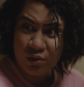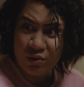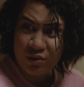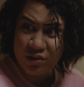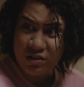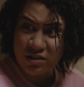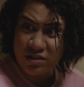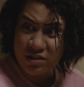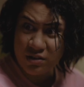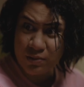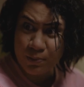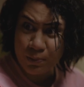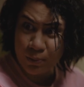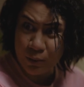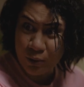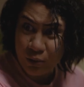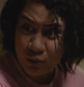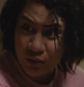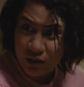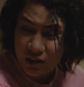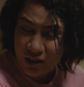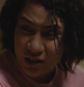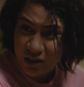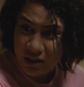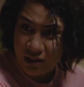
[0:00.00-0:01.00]

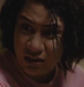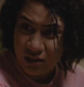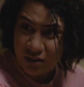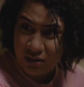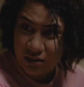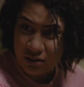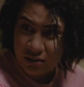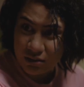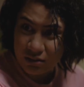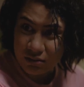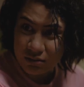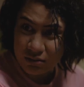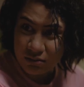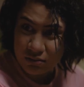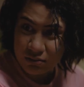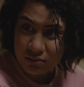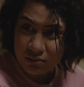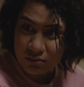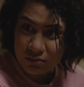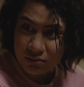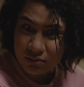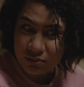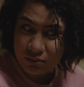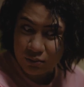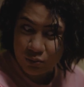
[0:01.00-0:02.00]
Spooky? Mm.
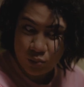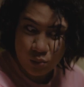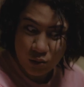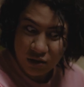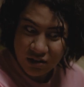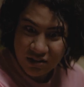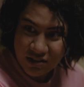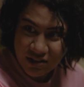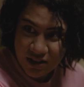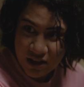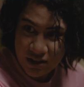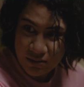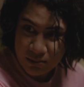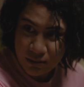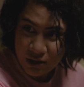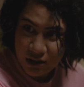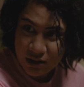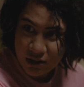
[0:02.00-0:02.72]
What does that